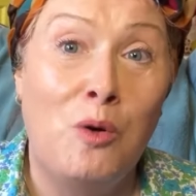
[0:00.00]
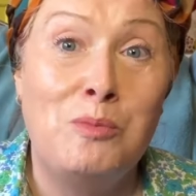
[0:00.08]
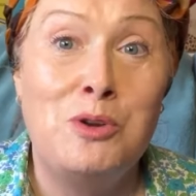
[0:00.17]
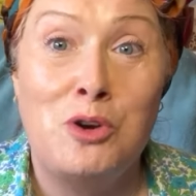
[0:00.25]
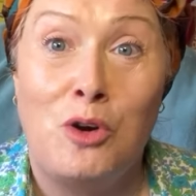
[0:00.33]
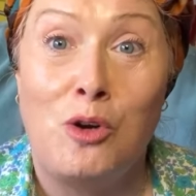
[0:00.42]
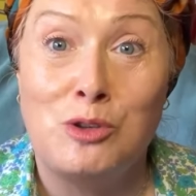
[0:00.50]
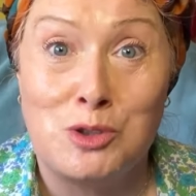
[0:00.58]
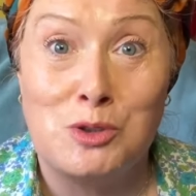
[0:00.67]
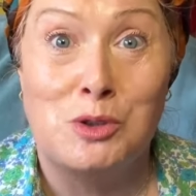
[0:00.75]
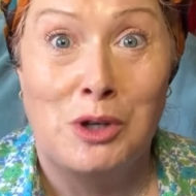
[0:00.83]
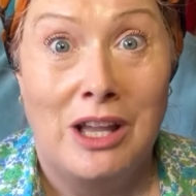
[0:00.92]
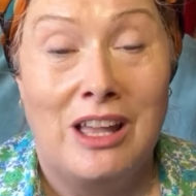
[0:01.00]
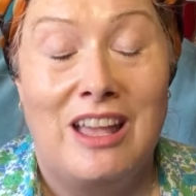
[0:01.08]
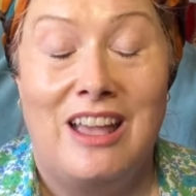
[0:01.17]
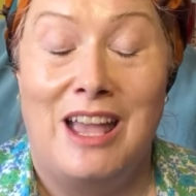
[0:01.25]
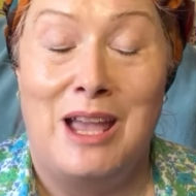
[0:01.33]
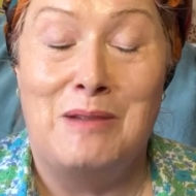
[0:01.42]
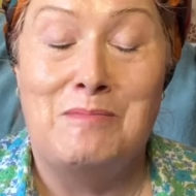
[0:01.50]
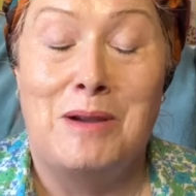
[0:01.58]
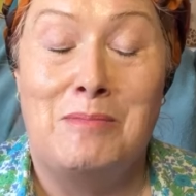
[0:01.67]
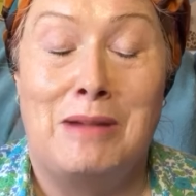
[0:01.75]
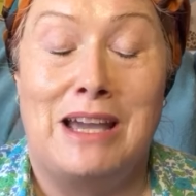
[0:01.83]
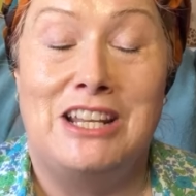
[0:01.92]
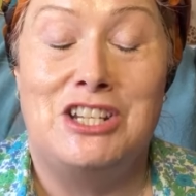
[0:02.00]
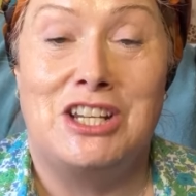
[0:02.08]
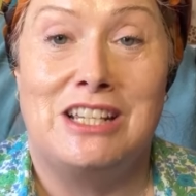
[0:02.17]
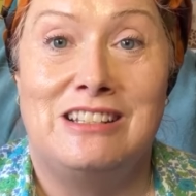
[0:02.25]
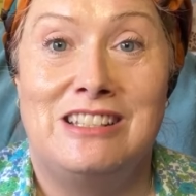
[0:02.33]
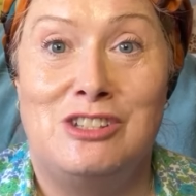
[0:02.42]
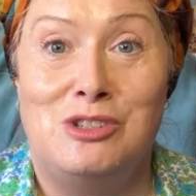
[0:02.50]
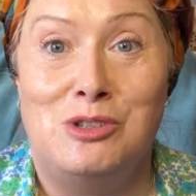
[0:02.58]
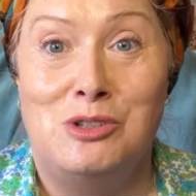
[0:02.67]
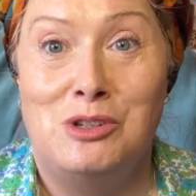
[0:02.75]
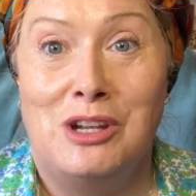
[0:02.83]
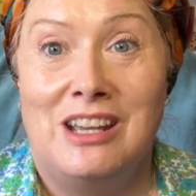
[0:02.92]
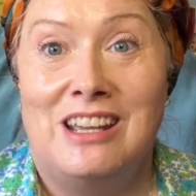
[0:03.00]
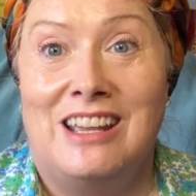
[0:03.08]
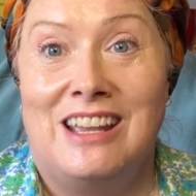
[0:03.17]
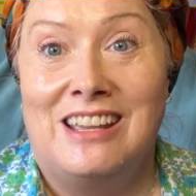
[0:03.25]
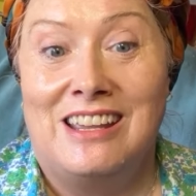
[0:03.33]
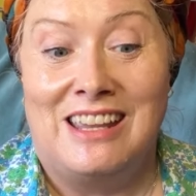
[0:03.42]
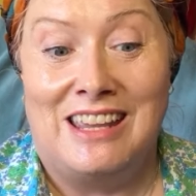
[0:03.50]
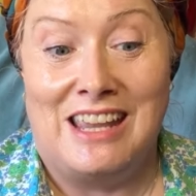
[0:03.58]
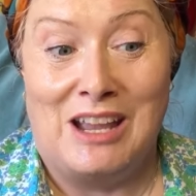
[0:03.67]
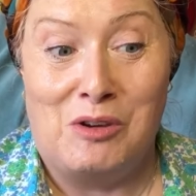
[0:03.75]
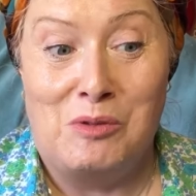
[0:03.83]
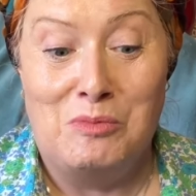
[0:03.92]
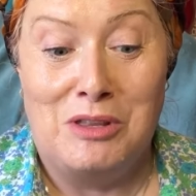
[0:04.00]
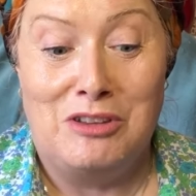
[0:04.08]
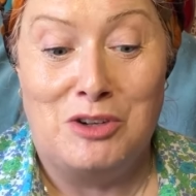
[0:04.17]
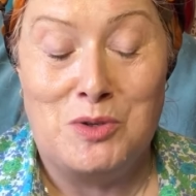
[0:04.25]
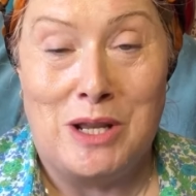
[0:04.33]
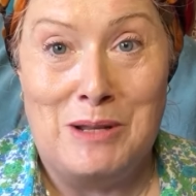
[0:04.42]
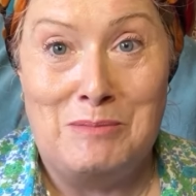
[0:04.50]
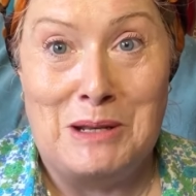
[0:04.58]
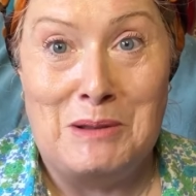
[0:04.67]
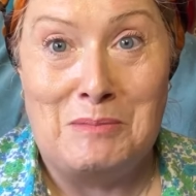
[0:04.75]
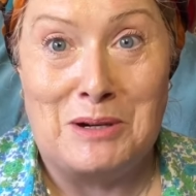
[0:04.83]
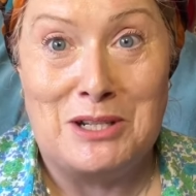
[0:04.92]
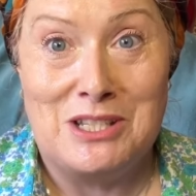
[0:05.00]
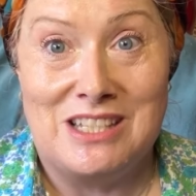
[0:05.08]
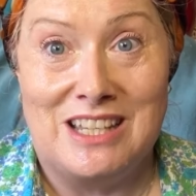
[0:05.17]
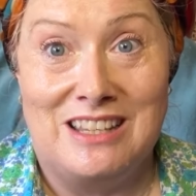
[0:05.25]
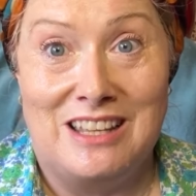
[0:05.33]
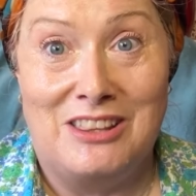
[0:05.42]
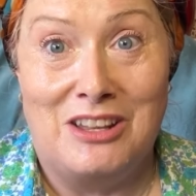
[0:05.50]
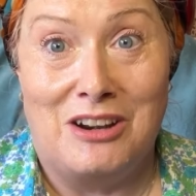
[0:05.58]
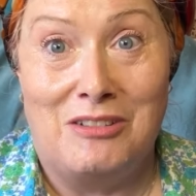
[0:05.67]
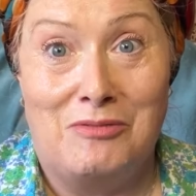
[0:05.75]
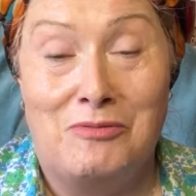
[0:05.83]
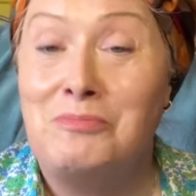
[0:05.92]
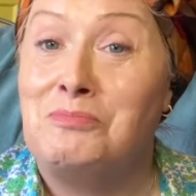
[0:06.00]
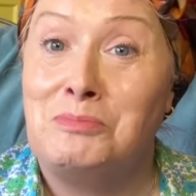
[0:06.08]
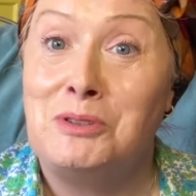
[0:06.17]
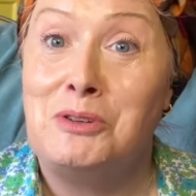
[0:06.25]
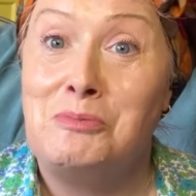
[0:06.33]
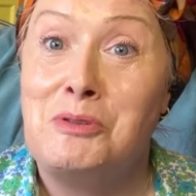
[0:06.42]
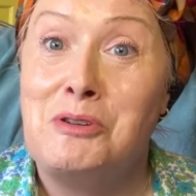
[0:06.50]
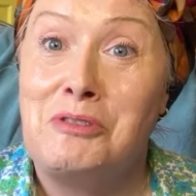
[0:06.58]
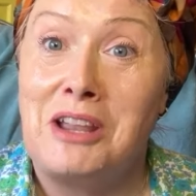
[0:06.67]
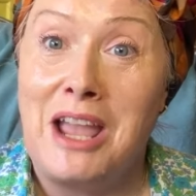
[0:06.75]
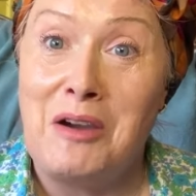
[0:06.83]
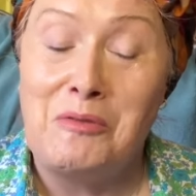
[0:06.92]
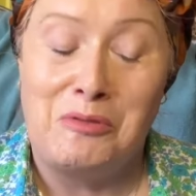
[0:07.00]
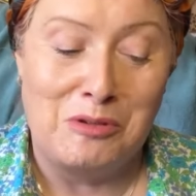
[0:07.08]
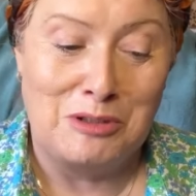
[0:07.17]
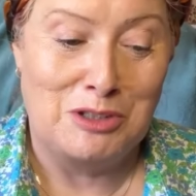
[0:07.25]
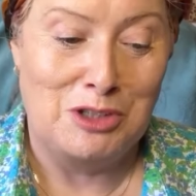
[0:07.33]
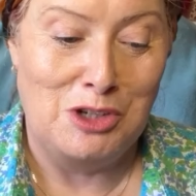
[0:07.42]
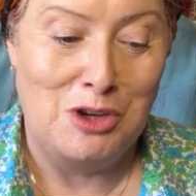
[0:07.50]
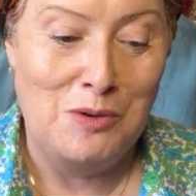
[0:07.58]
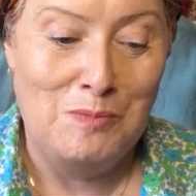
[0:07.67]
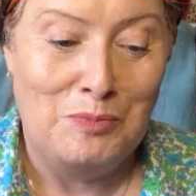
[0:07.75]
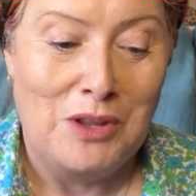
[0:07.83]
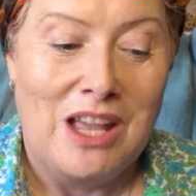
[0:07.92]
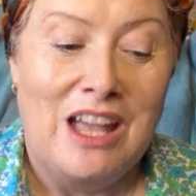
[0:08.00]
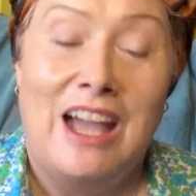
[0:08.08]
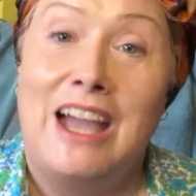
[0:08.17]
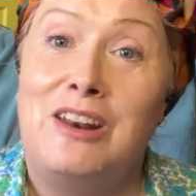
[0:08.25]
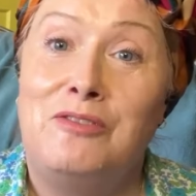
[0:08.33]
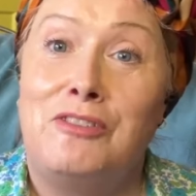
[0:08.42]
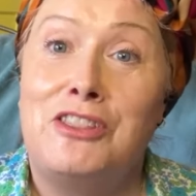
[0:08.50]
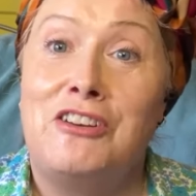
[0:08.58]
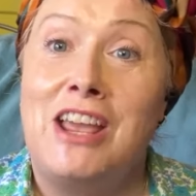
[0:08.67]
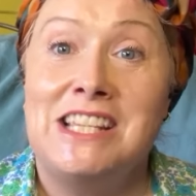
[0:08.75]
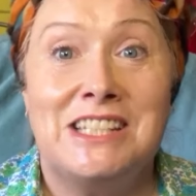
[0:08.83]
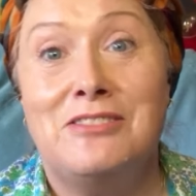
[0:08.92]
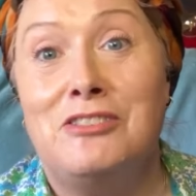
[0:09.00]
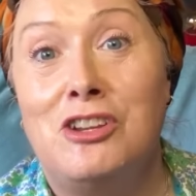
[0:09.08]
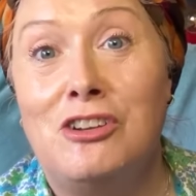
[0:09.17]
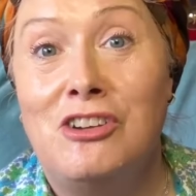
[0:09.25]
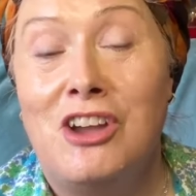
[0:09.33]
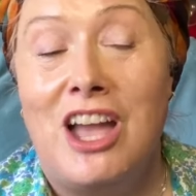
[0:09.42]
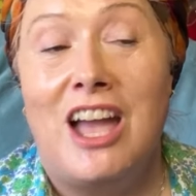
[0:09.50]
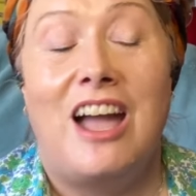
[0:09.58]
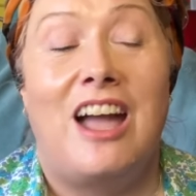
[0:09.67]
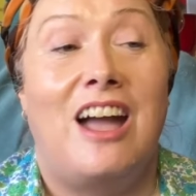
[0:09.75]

I hope you're also managing to get on with your 20-minute bursts and that they're proving helpful to you. And for the rest of you,